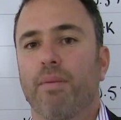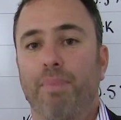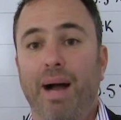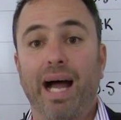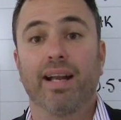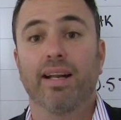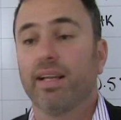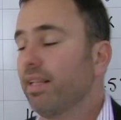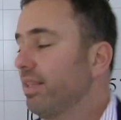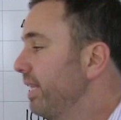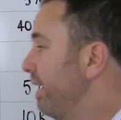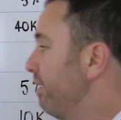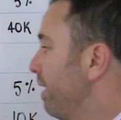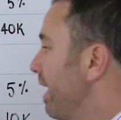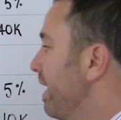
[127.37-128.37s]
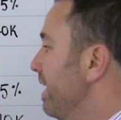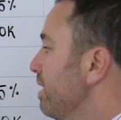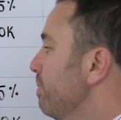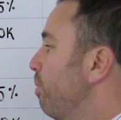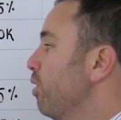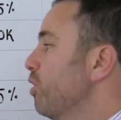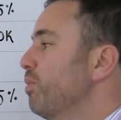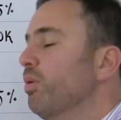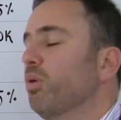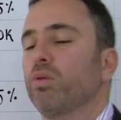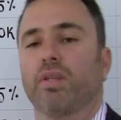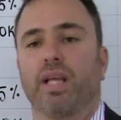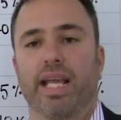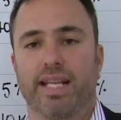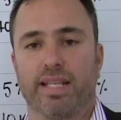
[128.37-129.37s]
but it is
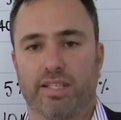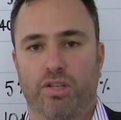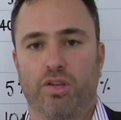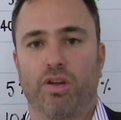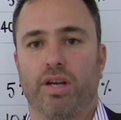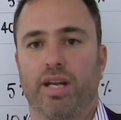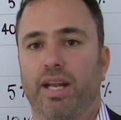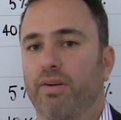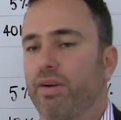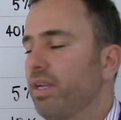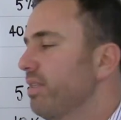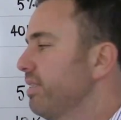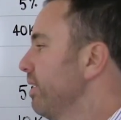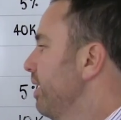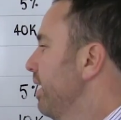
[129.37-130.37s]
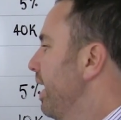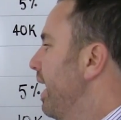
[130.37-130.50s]
possible in certain areas